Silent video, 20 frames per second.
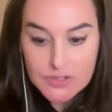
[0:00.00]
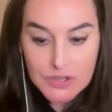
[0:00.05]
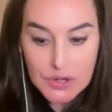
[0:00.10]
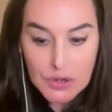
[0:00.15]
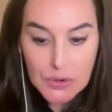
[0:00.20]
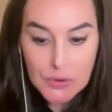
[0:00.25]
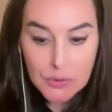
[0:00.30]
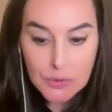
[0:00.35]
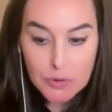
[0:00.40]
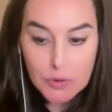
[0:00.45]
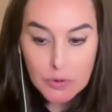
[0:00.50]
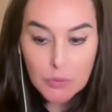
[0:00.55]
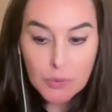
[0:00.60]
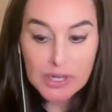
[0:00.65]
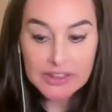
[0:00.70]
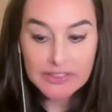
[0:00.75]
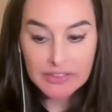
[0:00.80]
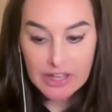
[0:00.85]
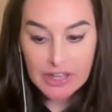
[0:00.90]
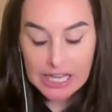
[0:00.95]
So
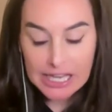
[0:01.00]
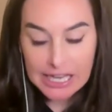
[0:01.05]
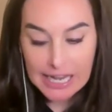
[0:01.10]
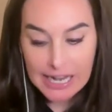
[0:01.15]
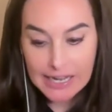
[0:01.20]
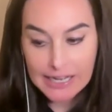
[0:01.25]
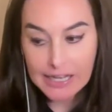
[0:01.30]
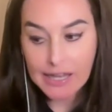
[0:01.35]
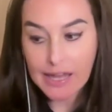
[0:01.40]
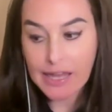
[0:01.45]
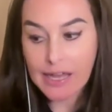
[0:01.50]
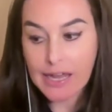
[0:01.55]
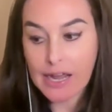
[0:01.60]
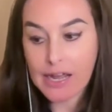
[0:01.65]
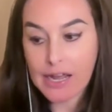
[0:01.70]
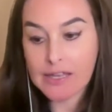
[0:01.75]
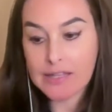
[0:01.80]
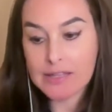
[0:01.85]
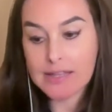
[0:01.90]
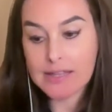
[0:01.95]
with
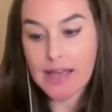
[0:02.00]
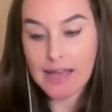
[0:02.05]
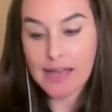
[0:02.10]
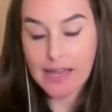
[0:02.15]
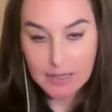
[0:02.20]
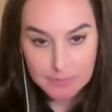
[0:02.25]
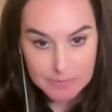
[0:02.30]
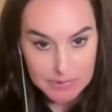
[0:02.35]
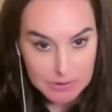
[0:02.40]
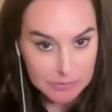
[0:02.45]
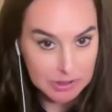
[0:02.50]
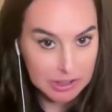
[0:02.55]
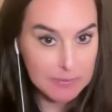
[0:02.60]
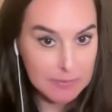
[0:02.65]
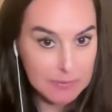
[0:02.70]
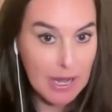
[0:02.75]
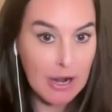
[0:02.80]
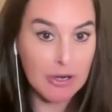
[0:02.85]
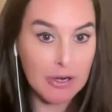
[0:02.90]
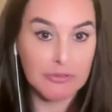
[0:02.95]
AI can be
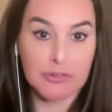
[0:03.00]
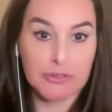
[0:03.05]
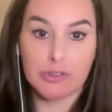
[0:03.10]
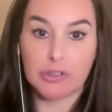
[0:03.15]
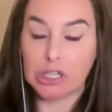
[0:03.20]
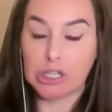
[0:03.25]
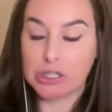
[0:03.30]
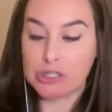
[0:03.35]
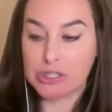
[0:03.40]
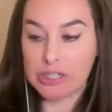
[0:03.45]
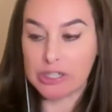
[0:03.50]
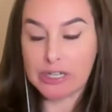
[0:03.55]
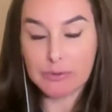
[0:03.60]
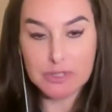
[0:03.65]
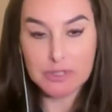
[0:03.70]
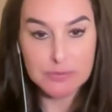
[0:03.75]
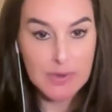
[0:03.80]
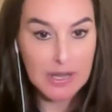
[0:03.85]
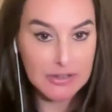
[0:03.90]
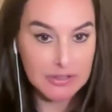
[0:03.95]
really powerful. Large
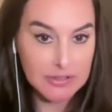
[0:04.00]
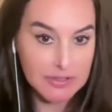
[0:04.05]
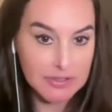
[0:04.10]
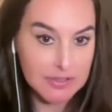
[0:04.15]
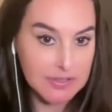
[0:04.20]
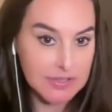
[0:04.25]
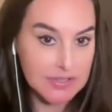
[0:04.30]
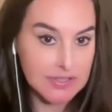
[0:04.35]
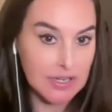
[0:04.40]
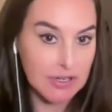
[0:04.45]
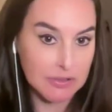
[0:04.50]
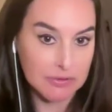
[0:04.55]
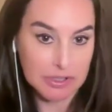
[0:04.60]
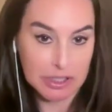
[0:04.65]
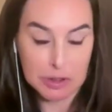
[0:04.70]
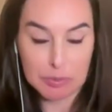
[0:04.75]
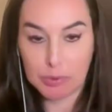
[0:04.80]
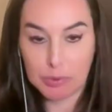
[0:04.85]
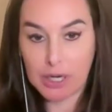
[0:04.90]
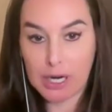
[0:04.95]
language models are
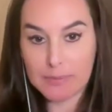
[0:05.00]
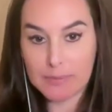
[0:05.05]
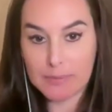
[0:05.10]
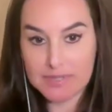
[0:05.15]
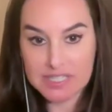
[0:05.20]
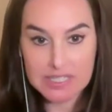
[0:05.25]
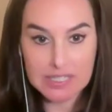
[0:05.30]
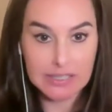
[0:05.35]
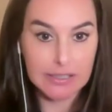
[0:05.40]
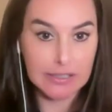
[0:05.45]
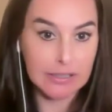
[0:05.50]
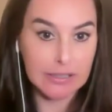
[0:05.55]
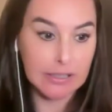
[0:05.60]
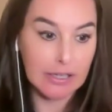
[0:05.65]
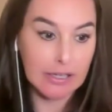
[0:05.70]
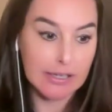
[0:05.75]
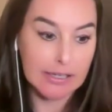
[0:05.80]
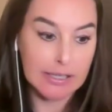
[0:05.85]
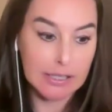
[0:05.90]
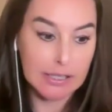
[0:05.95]
really
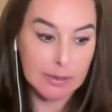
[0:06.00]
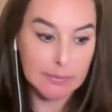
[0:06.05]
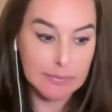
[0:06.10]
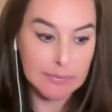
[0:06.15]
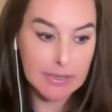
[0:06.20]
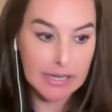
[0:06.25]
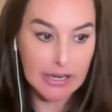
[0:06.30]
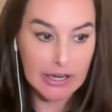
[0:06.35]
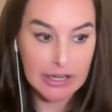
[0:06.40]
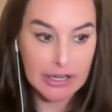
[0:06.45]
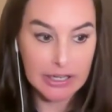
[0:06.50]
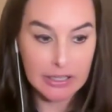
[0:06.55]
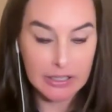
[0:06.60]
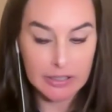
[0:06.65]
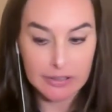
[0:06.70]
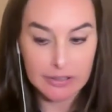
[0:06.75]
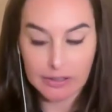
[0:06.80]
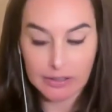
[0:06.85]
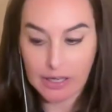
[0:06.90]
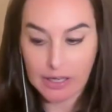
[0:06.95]
promising.
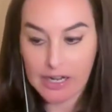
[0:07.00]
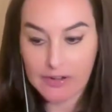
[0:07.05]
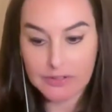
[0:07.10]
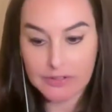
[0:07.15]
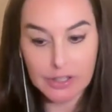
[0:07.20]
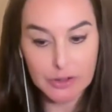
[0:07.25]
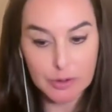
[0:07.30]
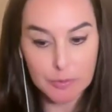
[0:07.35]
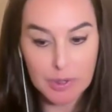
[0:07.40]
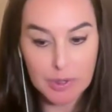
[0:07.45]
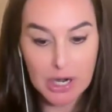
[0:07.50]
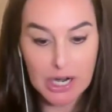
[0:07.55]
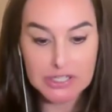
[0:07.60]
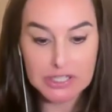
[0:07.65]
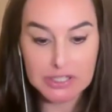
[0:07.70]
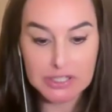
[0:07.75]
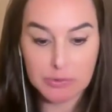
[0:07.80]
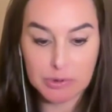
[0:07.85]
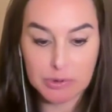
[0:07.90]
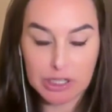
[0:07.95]
I have another
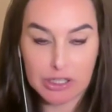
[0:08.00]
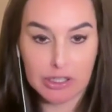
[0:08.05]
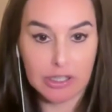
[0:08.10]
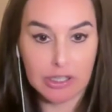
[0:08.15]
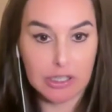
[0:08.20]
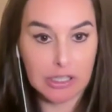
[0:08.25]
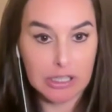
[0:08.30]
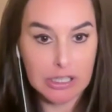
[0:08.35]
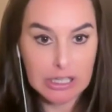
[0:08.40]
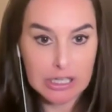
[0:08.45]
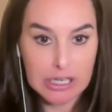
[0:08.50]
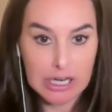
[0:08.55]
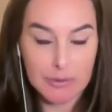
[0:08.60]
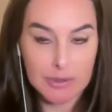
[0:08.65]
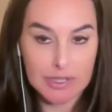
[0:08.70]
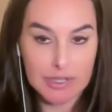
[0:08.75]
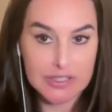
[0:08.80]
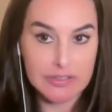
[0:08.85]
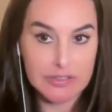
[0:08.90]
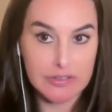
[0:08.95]
project where I
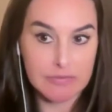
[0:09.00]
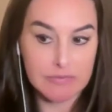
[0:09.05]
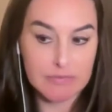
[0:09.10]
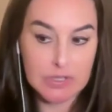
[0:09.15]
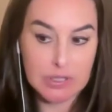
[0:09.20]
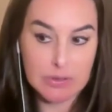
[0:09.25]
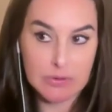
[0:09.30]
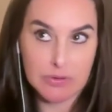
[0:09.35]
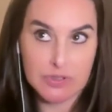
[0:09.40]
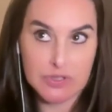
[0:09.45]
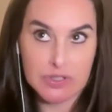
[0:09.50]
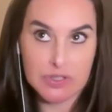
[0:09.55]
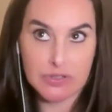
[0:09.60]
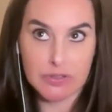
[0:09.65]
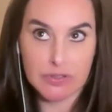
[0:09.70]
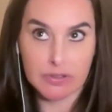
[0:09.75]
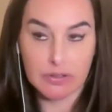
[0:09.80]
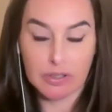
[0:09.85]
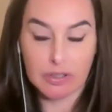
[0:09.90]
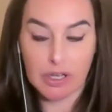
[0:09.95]
want to
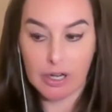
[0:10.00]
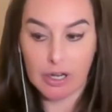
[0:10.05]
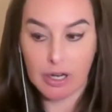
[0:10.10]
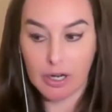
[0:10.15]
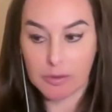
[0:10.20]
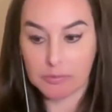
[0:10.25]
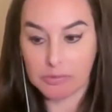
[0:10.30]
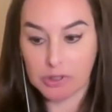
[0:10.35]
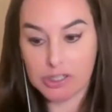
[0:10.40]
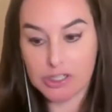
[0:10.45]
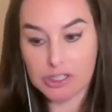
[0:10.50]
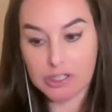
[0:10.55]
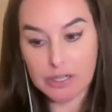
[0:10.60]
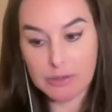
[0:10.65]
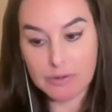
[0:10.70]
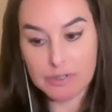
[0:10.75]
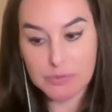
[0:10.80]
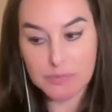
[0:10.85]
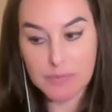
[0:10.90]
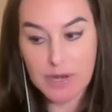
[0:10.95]
use large
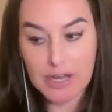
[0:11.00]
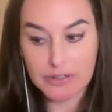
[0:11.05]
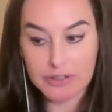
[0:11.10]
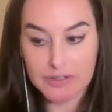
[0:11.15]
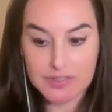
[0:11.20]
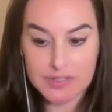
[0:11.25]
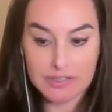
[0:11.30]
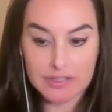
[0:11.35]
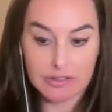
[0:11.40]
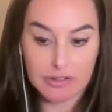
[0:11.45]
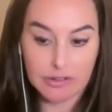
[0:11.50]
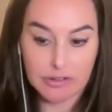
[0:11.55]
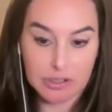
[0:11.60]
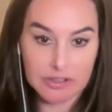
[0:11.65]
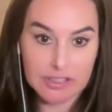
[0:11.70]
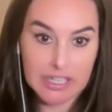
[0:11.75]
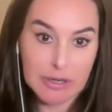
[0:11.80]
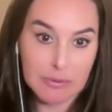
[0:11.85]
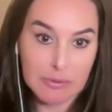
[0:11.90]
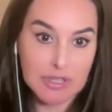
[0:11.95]
language models and
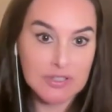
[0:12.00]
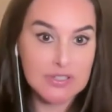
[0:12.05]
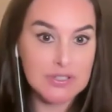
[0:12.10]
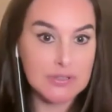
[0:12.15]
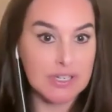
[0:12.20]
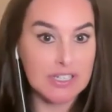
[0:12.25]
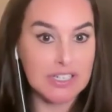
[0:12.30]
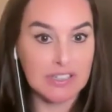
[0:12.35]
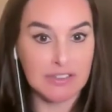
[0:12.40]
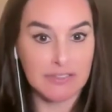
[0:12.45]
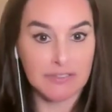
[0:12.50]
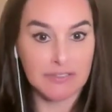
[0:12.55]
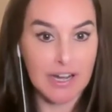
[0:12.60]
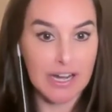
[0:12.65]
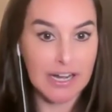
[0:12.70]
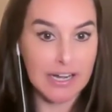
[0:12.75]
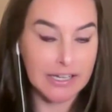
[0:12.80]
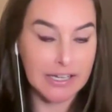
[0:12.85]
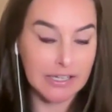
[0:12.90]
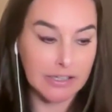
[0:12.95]
neural networks to
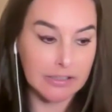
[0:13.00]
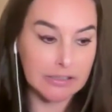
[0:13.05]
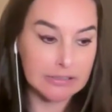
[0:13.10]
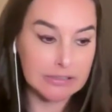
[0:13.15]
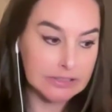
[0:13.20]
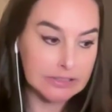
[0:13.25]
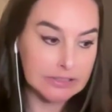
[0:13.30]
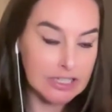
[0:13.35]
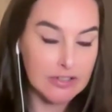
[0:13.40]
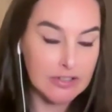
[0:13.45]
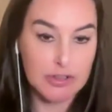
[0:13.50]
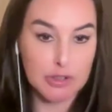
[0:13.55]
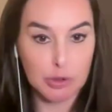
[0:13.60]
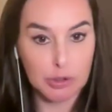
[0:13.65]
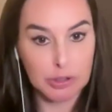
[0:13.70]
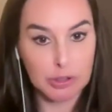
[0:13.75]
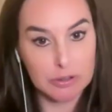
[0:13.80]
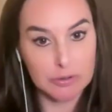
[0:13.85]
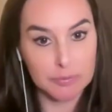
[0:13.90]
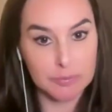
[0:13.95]
identify
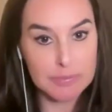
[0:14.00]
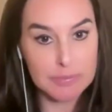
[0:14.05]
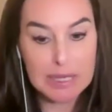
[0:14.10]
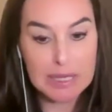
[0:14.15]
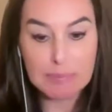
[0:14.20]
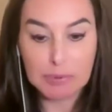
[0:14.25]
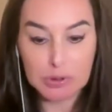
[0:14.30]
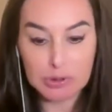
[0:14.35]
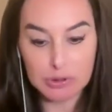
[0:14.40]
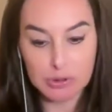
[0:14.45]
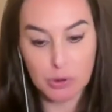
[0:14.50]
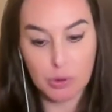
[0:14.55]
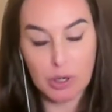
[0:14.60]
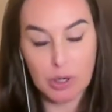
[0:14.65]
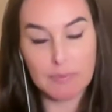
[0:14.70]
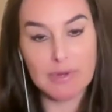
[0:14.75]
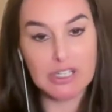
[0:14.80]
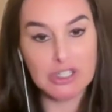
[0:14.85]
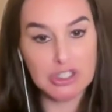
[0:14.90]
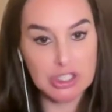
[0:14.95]
individual people who
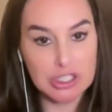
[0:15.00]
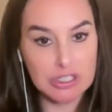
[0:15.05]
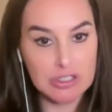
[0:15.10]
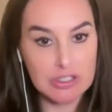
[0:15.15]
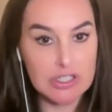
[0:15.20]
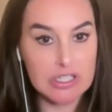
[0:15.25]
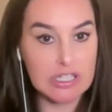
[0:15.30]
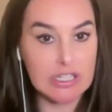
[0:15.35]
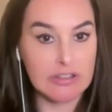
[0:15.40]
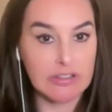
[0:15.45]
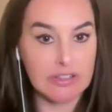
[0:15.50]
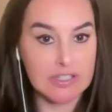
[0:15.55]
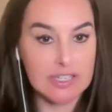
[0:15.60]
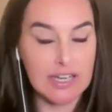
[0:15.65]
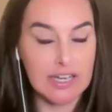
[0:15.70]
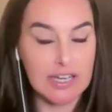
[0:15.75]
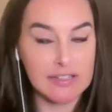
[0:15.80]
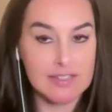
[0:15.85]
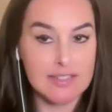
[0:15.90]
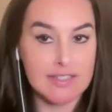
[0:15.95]
are mentioned in the
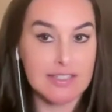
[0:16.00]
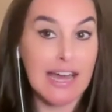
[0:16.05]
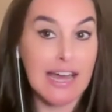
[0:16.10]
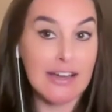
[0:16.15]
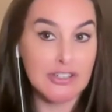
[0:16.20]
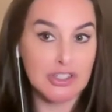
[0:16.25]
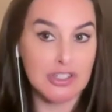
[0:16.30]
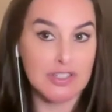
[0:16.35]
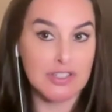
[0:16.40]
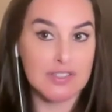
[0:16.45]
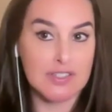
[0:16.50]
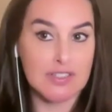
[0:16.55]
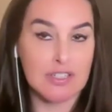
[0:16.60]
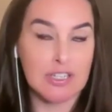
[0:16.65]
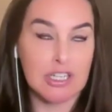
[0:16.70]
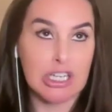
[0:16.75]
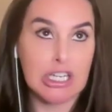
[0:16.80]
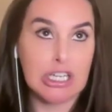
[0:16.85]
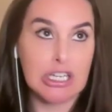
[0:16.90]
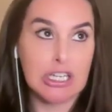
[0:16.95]
text, not
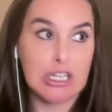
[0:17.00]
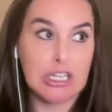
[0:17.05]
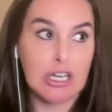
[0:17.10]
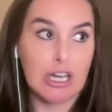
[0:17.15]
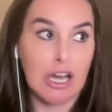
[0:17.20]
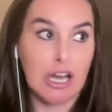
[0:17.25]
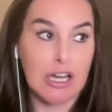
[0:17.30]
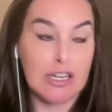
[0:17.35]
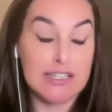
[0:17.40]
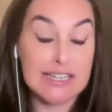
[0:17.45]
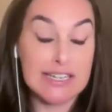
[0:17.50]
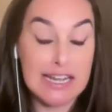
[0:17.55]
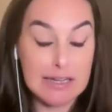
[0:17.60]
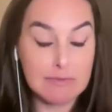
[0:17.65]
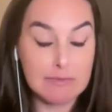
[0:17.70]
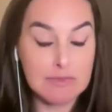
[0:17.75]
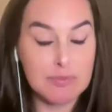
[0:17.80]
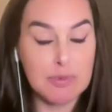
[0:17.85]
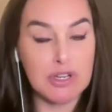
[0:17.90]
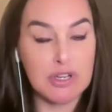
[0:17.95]
just
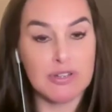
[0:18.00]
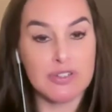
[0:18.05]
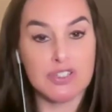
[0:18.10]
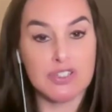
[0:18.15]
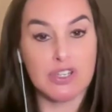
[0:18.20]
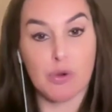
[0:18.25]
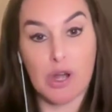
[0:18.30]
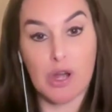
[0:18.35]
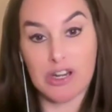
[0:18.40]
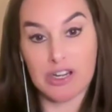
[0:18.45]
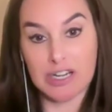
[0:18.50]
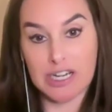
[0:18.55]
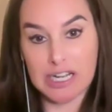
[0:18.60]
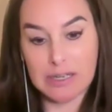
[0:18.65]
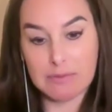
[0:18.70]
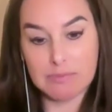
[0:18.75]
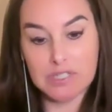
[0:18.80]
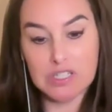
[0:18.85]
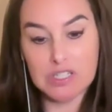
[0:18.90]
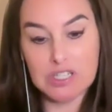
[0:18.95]
named, but also
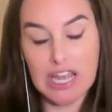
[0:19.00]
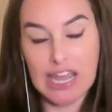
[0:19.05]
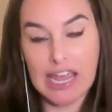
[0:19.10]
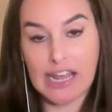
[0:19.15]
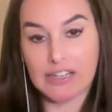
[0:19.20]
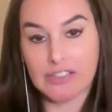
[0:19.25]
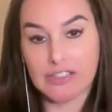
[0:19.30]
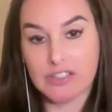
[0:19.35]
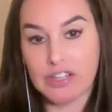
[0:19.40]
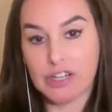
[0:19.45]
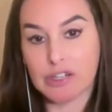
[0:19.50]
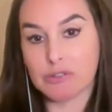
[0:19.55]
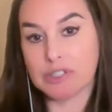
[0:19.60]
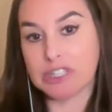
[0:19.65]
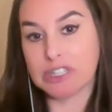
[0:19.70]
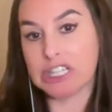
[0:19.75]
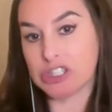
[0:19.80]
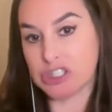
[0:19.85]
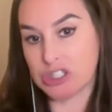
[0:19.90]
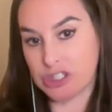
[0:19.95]
unnamed, and their
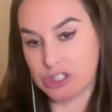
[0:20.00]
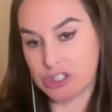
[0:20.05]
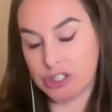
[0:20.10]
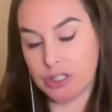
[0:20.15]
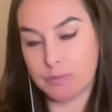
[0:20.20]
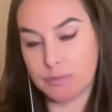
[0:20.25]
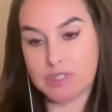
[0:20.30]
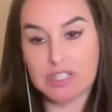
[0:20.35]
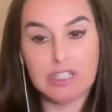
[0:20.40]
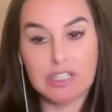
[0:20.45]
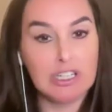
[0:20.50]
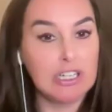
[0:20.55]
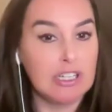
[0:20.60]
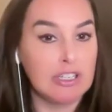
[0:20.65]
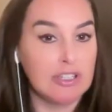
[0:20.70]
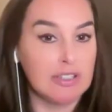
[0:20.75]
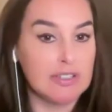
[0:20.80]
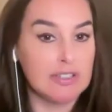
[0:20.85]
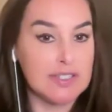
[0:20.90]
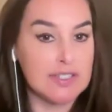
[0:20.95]
relationships.
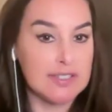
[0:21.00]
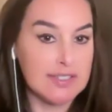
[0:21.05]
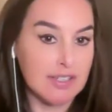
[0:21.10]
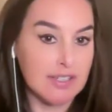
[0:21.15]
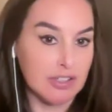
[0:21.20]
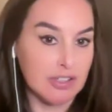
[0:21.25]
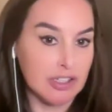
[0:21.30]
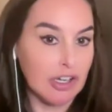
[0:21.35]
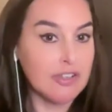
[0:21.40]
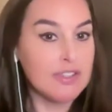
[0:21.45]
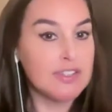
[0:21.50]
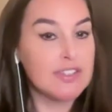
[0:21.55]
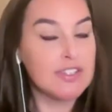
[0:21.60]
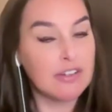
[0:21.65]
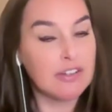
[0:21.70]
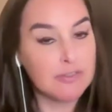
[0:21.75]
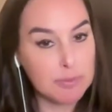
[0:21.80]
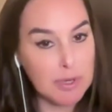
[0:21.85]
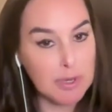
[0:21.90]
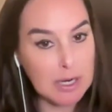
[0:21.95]
This is still an
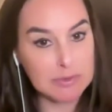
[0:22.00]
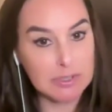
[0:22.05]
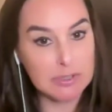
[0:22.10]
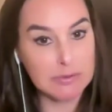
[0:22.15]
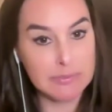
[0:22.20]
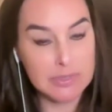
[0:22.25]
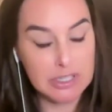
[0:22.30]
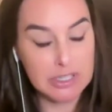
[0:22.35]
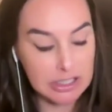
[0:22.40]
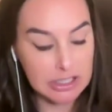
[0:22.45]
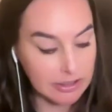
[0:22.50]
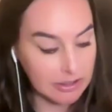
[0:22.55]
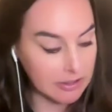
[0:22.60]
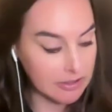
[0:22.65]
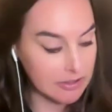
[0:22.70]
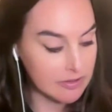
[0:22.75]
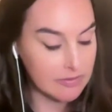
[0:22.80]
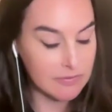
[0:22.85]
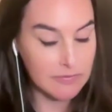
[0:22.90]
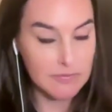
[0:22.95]
unsolved problem
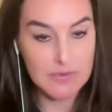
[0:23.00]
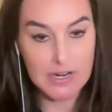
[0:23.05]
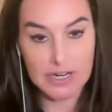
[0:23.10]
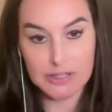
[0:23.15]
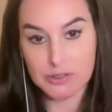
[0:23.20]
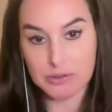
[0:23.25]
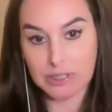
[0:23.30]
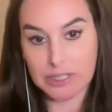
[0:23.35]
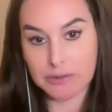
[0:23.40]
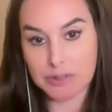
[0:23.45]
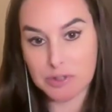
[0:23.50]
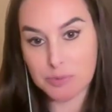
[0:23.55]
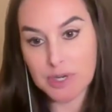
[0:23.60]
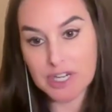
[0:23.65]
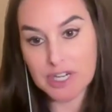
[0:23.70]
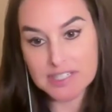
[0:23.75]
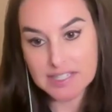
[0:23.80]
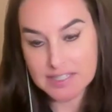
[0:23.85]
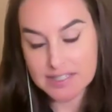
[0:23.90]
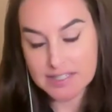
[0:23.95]
in natural language
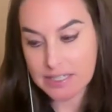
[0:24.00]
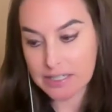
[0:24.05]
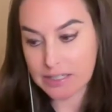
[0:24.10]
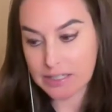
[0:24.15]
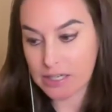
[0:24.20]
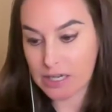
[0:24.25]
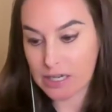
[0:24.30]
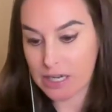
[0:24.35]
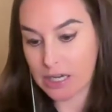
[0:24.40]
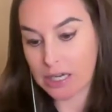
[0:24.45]
processing.